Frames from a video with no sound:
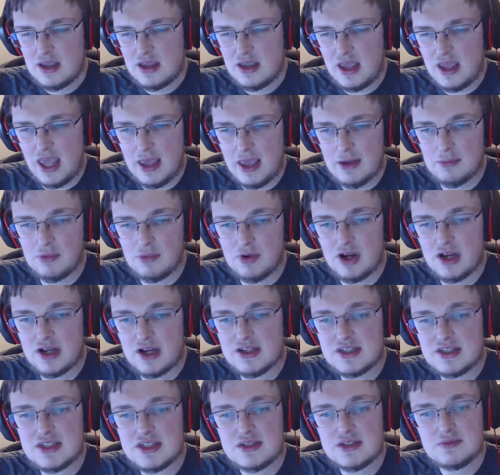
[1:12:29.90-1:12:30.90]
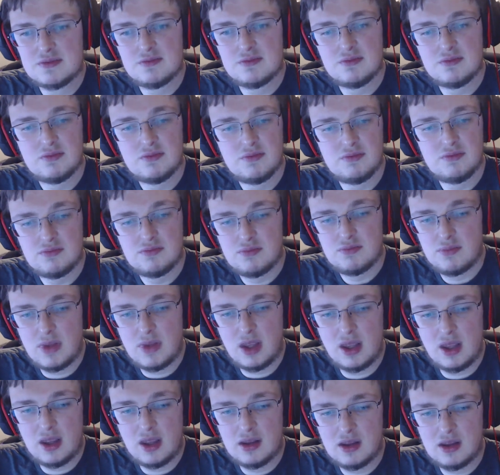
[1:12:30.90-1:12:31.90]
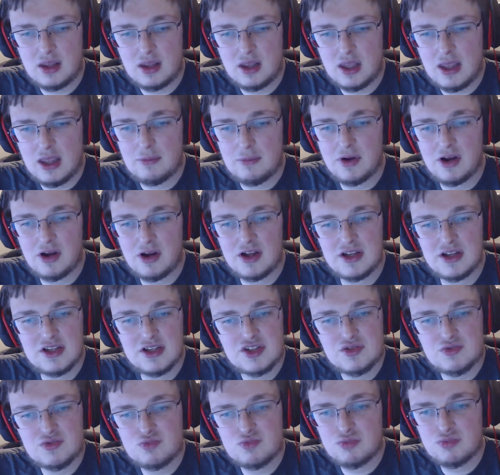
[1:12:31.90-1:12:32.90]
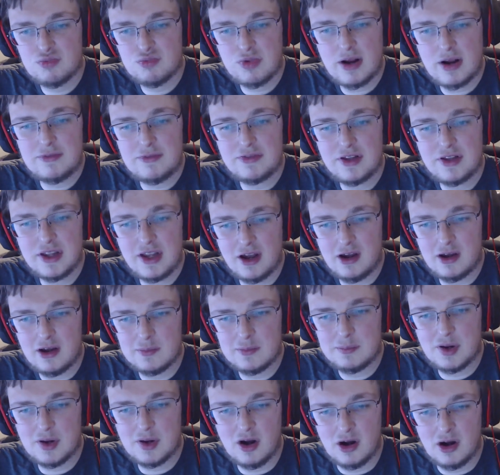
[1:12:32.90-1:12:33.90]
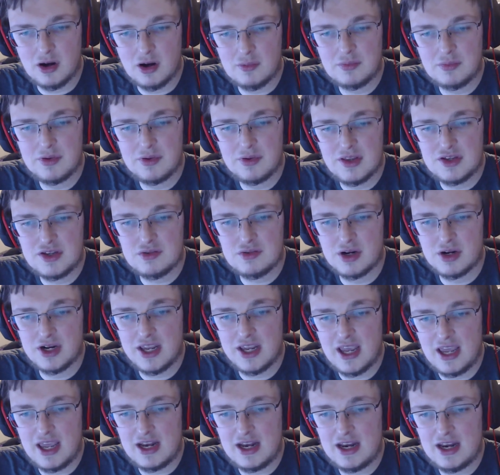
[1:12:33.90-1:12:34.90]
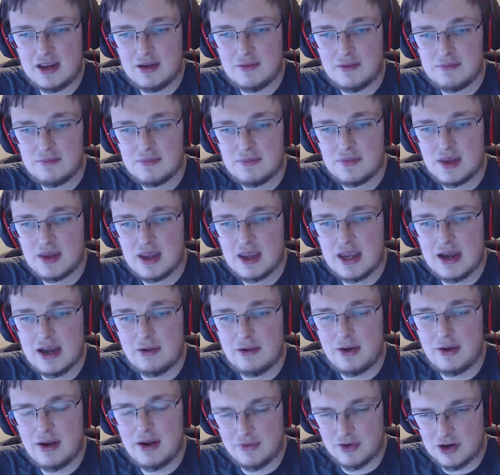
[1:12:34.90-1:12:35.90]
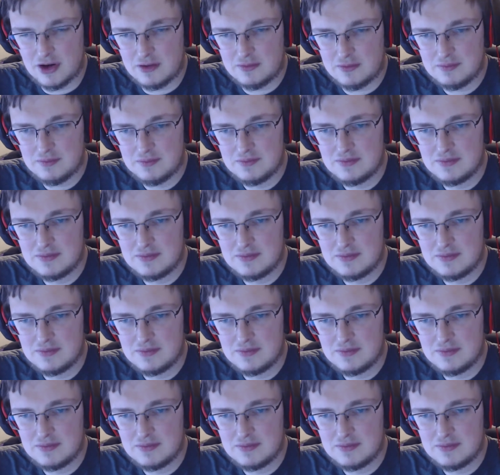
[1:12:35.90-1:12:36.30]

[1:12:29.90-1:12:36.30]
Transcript: it was, it was roughly on par with the twenty eighty. However,